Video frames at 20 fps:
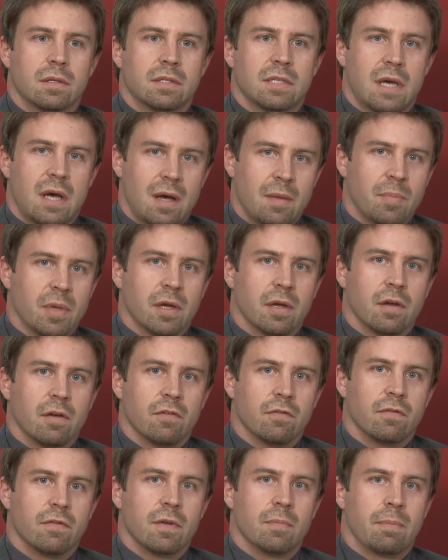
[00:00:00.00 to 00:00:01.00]
topic
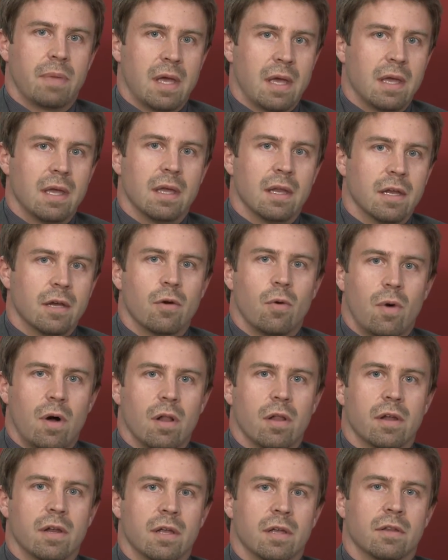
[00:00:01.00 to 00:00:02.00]
of pay
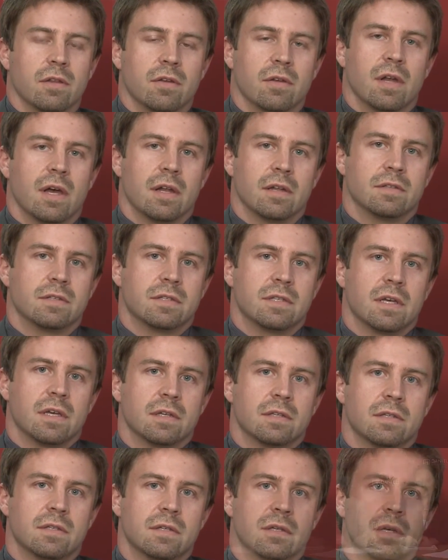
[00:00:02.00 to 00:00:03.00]
inequality in the United
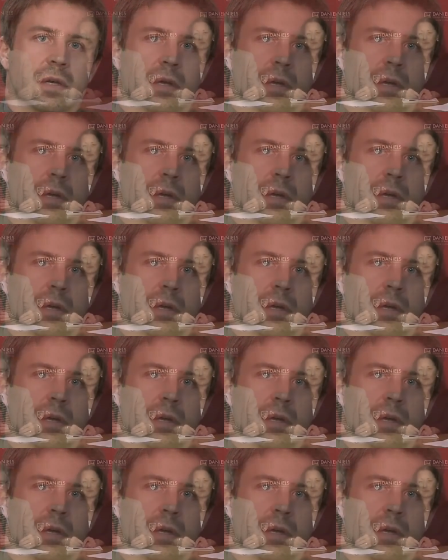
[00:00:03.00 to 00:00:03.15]
States.